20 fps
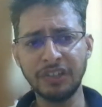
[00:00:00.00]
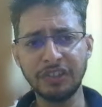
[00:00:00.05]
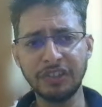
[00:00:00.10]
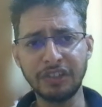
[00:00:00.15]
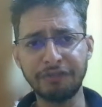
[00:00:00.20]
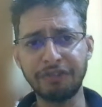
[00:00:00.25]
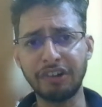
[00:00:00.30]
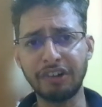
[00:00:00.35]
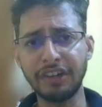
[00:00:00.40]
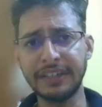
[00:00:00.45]

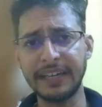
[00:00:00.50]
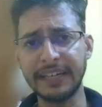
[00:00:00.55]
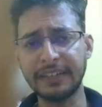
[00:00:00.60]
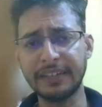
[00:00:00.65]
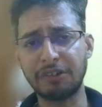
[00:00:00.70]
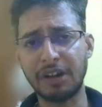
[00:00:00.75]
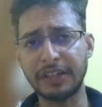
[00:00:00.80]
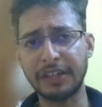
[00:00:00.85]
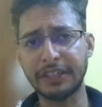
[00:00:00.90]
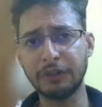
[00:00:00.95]
So for
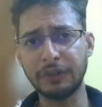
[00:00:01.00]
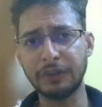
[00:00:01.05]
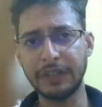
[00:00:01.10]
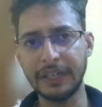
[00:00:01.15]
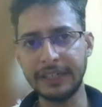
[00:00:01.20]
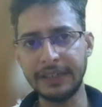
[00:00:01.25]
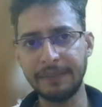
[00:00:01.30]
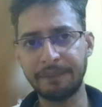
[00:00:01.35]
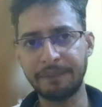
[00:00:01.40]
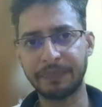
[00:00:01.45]
that, what you
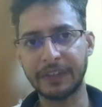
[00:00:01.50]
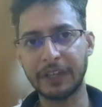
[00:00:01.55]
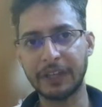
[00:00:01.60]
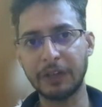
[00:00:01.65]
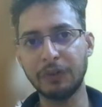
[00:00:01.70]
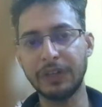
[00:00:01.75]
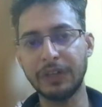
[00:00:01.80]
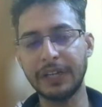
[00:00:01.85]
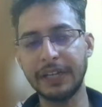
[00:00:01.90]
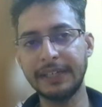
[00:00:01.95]
need?
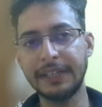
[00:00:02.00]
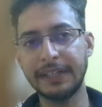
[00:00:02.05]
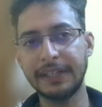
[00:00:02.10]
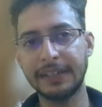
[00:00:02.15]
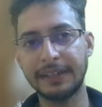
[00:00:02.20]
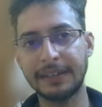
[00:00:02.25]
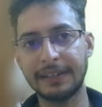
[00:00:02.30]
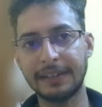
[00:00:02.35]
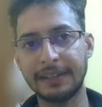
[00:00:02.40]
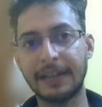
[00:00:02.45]
You need
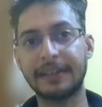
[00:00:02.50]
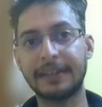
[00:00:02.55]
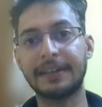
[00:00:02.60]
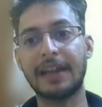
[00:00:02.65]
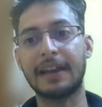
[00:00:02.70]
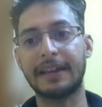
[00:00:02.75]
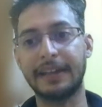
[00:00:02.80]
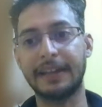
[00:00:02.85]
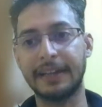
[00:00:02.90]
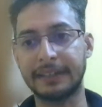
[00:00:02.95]
the
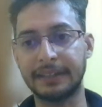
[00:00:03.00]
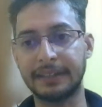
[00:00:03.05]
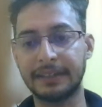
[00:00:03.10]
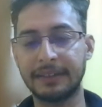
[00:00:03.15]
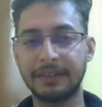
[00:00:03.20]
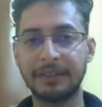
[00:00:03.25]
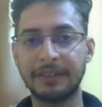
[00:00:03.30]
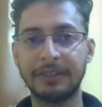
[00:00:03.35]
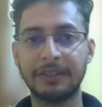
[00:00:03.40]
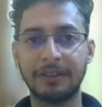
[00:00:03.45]
target
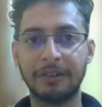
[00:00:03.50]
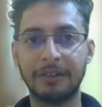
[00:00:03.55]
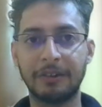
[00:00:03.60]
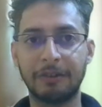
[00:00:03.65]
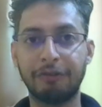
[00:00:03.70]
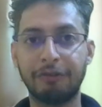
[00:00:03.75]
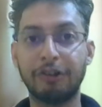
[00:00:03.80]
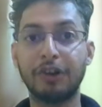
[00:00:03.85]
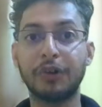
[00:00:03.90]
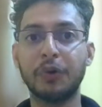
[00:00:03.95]

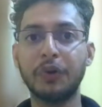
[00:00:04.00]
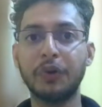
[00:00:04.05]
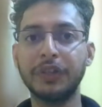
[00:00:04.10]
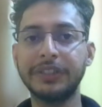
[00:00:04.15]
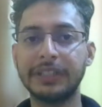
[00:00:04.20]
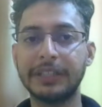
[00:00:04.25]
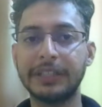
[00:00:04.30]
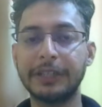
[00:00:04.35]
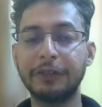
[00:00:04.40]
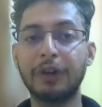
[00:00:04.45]
for
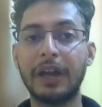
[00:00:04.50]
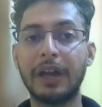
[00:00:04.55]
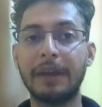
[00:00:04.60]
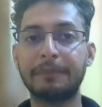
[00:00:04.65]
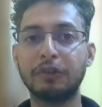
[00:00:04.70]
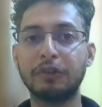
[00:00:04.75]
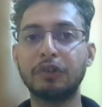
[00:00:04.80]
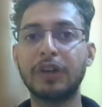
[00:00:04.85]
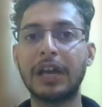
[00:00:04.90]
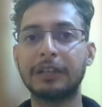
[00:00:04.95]
which you
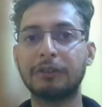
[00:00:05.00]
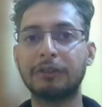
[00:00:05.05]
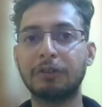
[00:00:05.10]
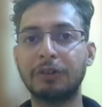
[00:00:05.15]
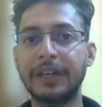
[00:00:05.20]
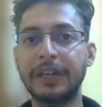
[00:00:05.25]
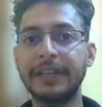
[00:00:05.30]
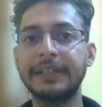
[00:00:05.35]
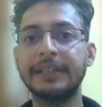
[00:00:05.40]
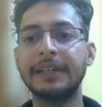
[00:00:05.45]
have to
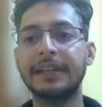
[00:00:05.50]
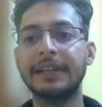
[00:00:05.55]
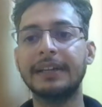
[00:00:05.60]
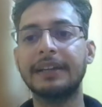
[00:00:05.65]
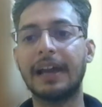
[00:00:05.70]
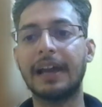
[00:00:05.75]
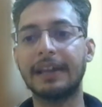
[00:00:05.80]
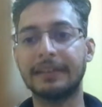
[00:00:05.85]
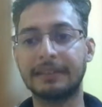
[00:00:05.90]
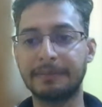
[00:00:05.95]
calculate
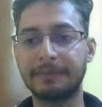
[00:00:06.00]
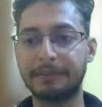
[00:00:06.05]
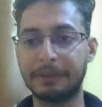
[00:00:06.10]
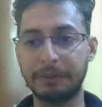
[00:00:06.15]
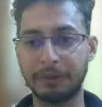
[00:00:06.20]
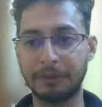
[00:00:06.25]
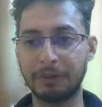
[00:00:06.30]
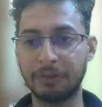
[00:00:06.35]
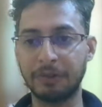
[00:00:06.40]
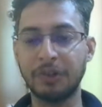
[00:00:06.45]
the ic
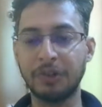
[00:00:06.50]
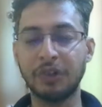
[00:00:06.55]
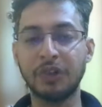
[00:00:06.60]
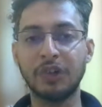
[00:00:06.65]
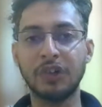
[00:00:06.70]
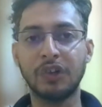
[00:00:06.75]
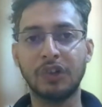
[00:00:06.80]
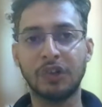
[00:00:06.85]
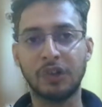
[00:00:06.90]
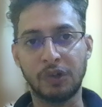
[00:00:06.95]
value.
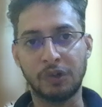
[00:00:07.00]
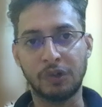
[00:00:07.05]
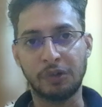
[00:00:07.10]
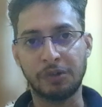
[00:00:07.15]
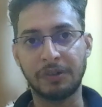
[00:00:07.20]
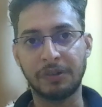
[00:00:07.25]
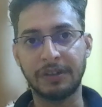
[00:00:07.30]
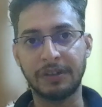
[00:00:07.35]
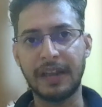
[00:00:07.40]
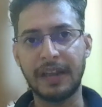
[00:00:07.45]

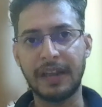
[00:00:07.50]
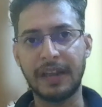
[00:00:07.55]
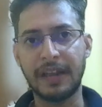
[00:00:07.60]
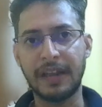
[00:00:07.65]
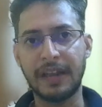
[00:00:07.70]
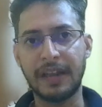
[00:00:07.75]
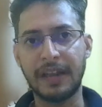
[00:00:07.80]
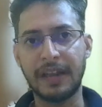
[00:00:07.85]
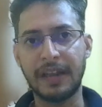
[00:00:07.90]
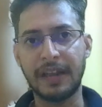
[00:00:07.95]
The
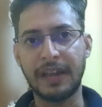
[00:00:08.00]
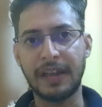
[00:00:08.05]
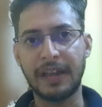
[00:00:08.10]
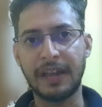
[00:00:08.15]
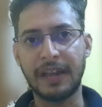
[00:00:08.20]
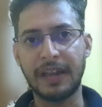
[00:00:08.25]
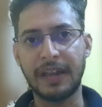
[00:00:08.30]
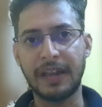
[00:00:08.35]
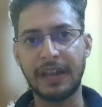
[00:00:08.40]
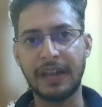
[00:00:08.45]
IC50
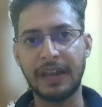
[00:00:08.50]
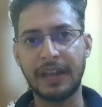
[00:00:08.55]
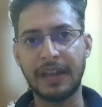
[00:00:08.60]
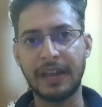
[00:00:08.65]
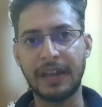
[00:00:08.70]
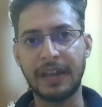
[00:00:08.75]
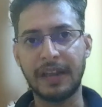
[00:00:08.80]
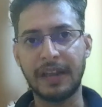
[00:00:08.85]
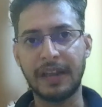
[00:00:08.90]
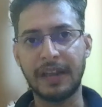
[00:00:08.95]
value for
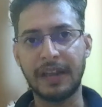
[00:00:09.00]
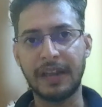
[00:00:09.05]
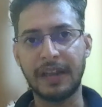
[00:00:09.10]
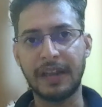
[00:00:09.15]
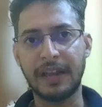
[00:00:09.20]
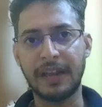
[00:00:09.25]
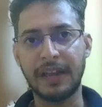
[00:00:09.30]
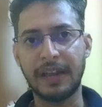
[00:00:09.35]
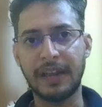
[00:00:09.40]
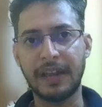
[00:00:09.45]
the
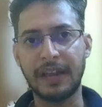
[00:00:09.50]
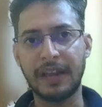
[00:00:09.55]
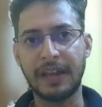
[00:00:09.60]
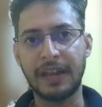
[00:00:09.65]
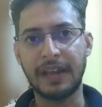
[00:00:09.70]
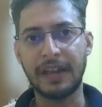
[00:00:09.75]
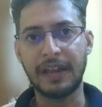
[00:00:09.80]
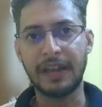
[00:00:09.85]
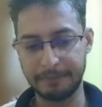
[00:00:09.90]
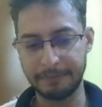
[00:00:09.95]
different par,
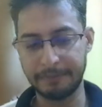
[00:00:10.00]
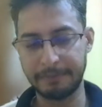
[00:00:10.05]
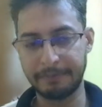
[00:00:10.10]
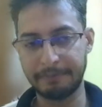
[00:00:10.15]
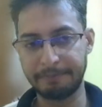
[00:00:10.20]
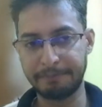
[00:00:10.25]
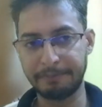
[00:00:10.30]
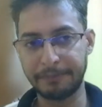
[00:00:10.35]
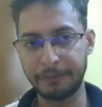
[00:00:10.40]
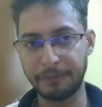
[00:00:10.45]
um, mm,
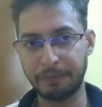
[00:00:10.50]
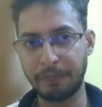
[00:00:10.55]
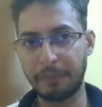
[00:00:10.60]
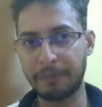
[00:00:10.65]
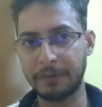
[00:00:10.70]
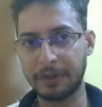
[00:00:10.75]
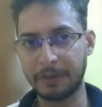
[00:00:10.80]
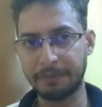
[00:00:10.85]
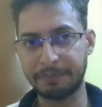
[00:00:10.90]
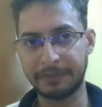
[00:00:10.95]

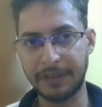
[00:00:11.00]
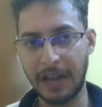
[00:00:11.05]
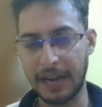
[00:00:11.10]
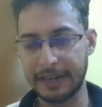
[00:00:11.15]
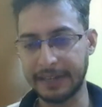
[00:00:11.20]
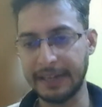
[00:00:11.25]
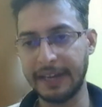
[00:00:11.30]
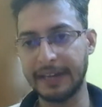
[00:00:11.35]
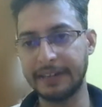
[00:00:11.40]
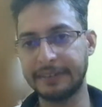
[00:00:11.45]
uh,
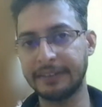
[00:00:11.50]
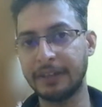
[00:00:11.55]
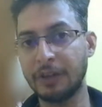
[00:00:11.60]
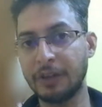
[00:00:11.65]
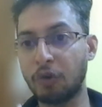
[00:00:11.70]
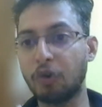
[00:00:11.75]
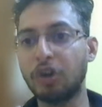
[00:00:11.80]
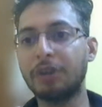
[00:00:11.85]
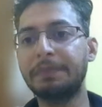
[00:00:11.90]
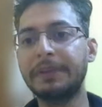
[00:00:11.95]
targets
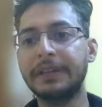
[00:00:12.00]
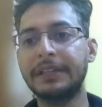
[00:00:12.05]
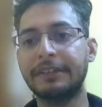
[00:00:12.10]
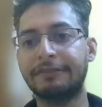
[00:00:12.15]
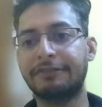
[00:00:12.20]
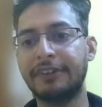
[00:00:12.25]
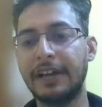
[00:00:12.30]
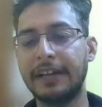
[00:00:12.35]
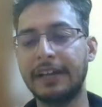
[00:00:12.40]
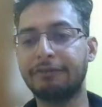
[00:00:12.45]
will be
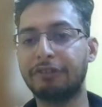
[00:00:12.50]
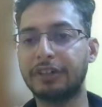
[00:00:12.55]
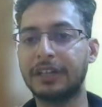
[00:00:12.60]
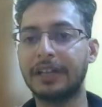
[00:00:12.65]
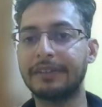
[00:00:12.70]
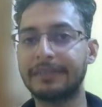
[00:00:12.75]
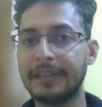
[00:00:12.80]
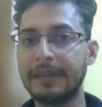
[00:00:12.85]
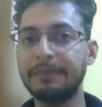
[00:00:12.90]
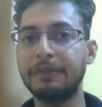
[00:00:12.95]
different for
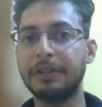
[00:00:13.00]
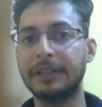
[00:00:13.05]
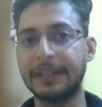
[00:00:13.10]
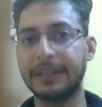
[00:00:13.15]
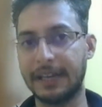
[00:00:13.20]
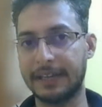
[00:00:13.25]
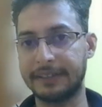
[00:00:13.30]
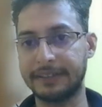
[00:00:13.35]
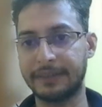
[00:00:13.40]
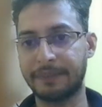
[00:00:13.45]
the same
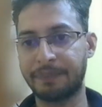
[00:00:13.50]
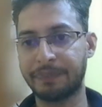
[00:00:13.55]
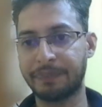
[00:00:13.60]
ligand.